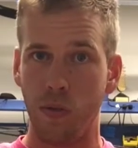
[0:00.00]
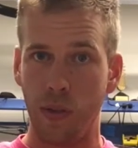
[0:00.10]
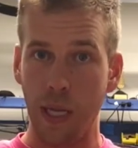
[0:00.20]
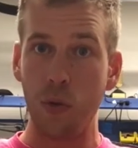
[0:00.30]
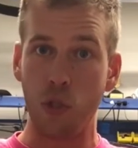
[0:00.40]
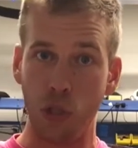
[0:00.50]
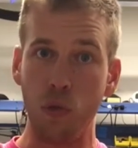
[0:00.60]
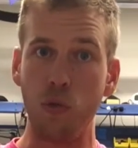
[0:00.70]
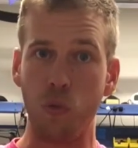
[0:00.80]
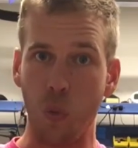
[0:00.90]
they
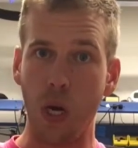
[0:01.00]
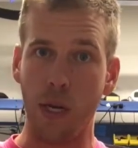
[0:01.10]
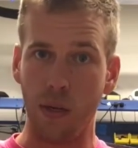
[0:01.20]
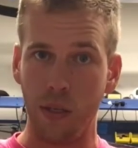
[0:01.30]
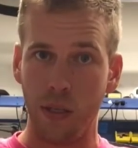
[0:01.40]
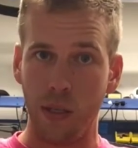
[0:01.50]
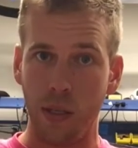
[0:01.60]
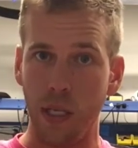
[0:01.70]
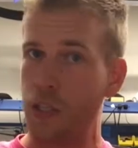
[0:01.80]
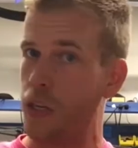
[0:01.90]
choose one.
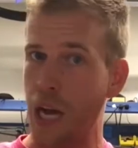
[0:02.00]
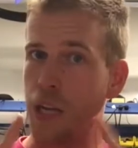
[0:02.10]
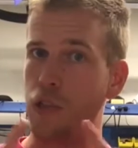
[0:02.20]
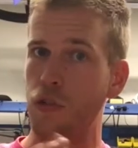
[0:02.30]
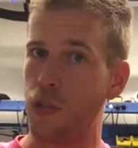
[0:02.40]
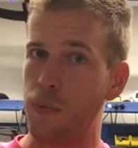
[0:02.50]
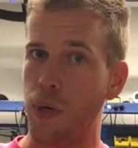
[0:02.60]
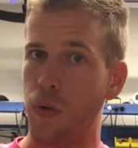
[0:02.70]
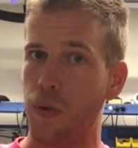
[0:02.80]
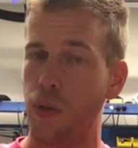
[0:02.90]
It's not usually
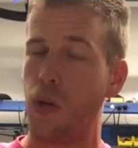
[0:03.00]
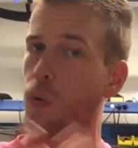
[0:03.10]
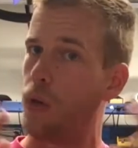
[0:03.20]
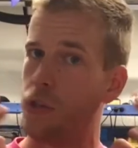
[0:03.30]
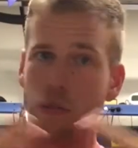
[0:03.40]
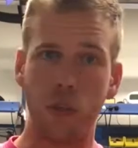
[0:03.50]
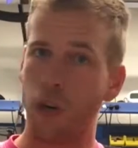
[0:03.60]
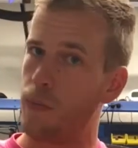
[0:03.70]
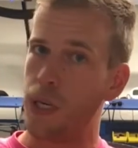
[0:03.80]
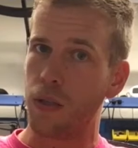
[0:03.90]
both. Once you
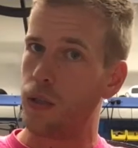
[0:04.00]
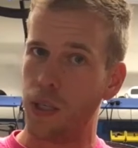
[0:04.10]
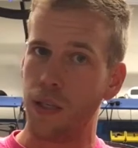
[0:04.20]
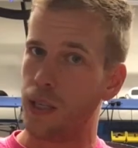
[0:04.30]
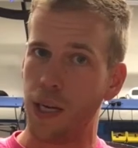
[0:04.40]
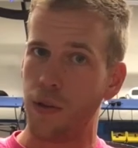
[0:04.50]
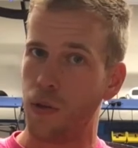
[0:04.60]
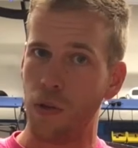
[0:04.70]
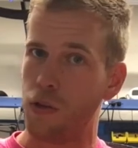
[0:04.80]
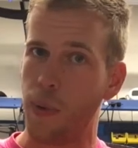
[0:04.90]
start mingling
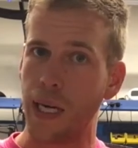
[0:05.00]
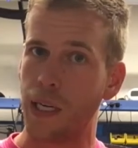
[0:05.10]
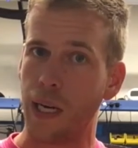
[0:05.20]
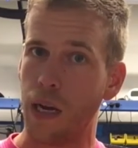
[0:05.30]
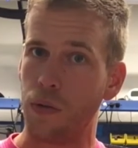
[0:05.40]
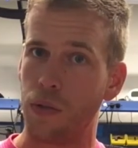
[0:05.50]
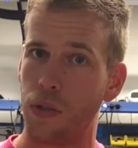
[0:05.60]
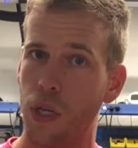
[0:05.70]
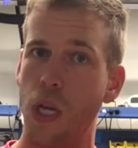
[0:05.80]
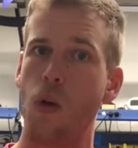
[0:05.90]
together those bank
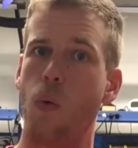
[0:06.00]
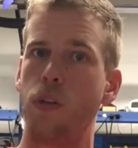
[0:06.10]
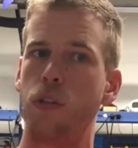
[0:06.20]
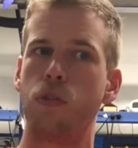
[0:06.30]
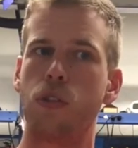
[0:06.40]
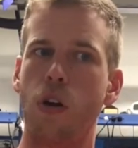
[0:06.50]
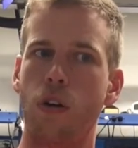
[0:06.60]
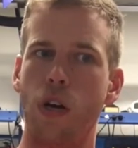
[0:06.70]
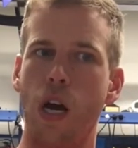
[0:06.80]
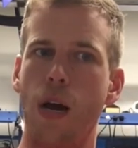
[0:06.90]
accounts, once you
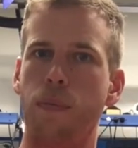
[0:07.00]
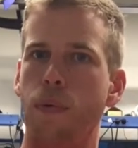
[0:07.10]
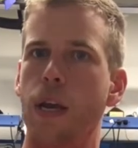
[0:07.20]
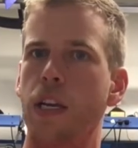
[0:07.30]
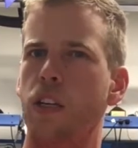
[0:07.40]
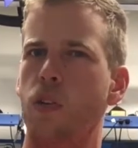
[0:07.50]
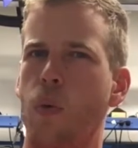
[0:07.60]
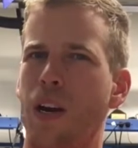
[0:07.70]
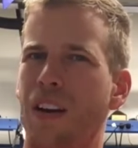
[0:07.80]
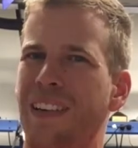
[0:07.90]
start operating to
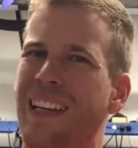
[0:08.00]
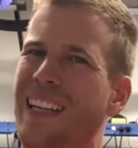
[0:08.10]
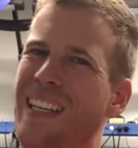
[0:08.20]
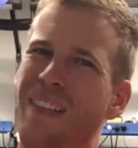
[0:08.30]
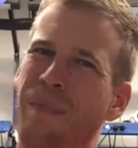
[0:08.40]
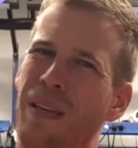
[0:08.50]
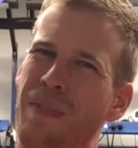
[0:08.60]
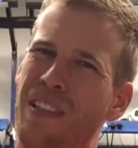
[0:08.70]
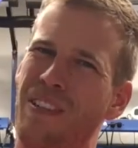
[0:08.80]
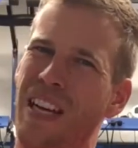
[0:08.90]
where
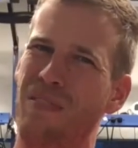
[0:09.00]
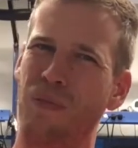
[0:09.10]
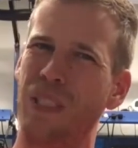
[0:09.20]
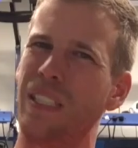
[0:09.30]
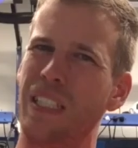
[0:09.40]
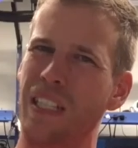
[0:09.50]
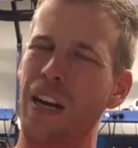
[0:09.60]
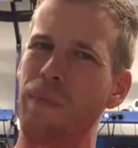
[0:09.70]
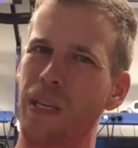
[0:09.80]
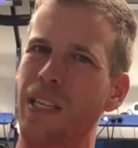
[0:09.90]
maybe they're not really a
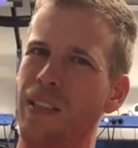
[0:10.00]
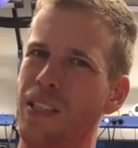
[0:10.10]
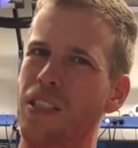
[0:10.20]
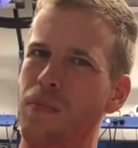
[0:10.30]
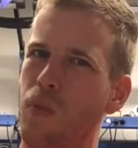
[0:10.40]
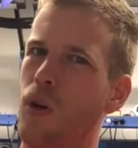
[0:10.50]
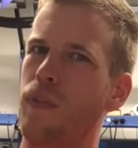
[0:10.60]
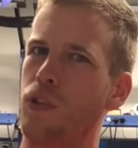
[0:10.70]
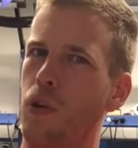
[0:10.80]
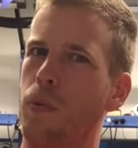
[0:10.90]
company, this is more
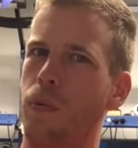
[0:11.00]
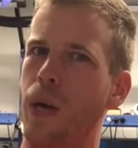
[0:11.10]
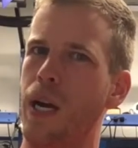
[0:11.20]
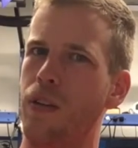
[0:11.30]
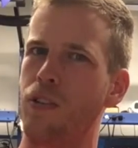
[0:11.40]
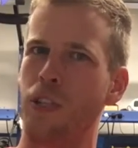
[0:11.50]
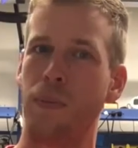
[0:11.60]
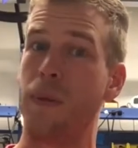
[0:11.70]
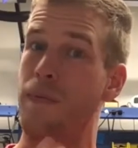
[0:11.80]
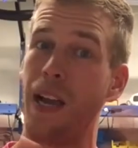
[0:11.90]
of a sole
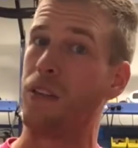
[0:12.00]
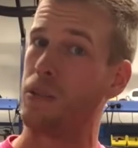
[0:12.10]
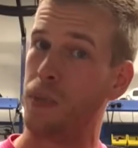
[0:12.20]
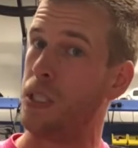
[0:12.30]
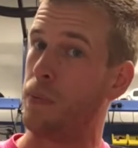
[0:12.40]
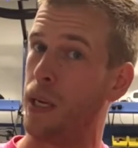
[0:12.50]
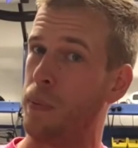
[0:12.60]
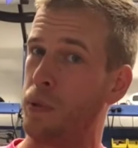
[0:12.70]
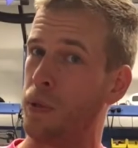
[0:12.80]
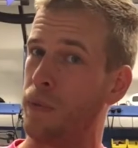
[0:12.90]
proprietorship that filed a piece of
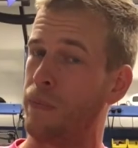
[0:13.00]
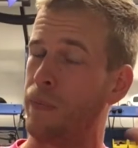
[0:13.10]
paper,